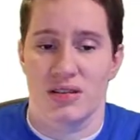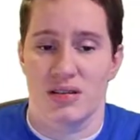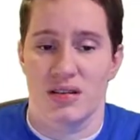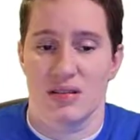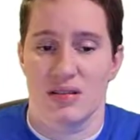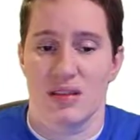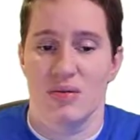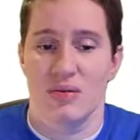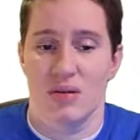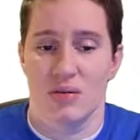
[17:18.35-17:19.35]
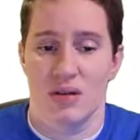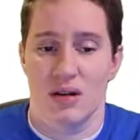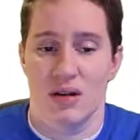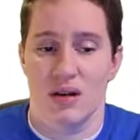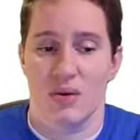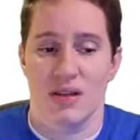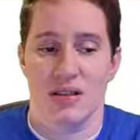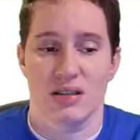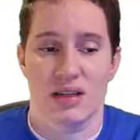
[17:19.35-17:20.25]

the C equation.